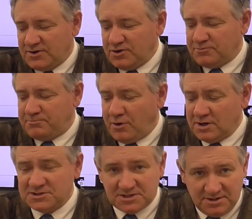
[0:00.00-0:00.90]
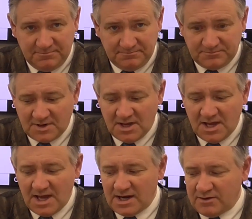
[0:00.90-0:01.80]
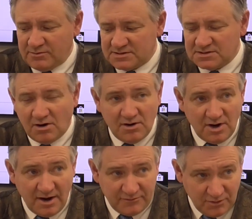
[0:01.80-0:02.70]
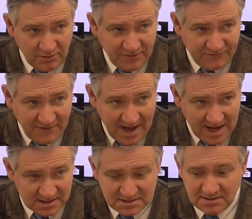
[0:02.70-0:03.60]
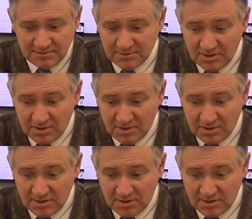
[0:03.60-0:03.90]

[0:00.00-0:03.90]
you'd push it, and it would start off really fast.